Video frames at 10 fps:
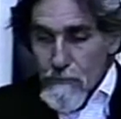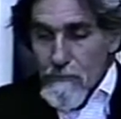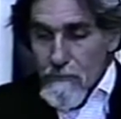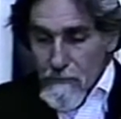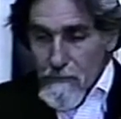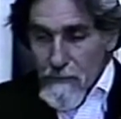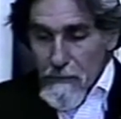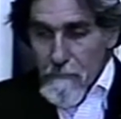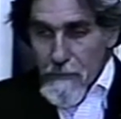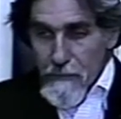I
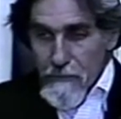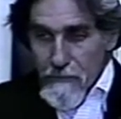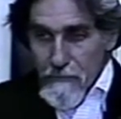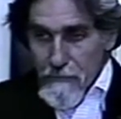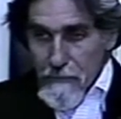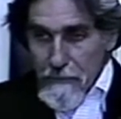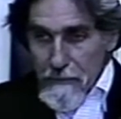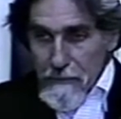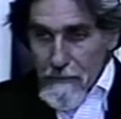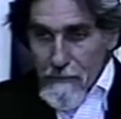mean, that
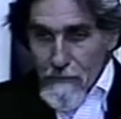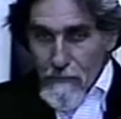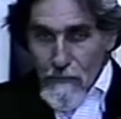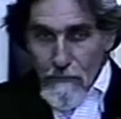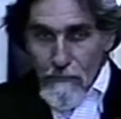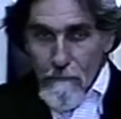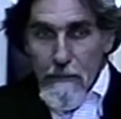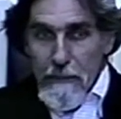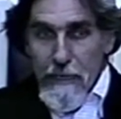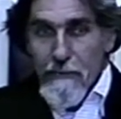there's
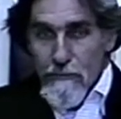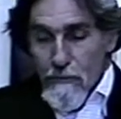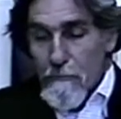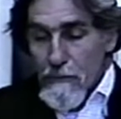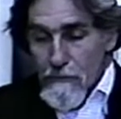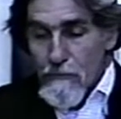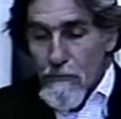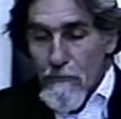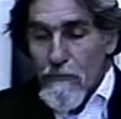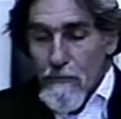something natural about the
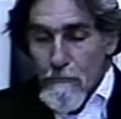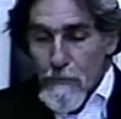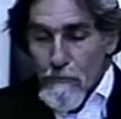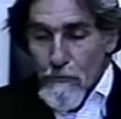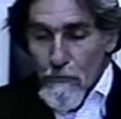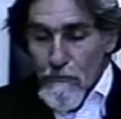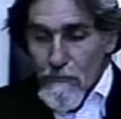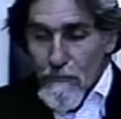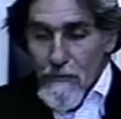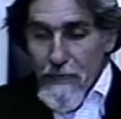rules, and the rules
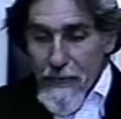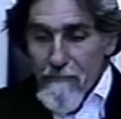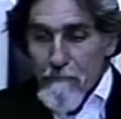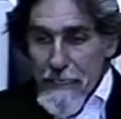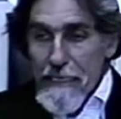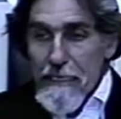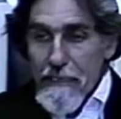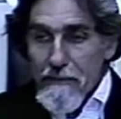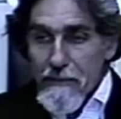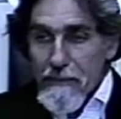have meaning,
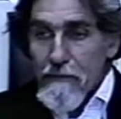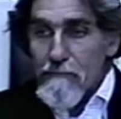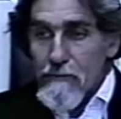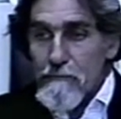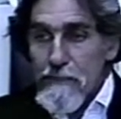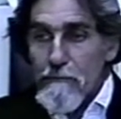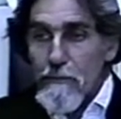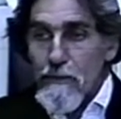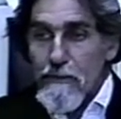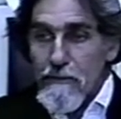and they come from
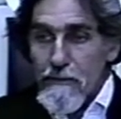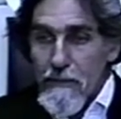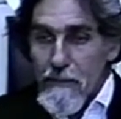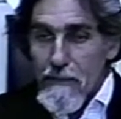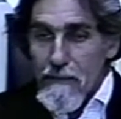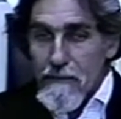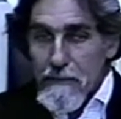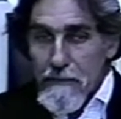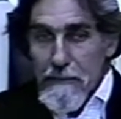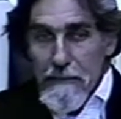somewhere, and
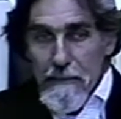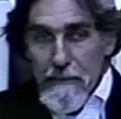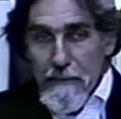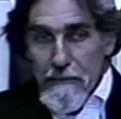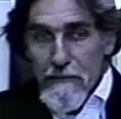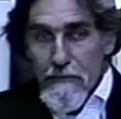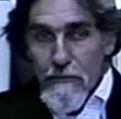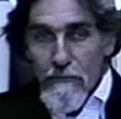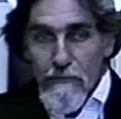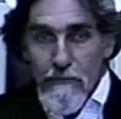
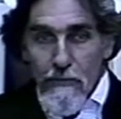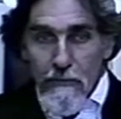there's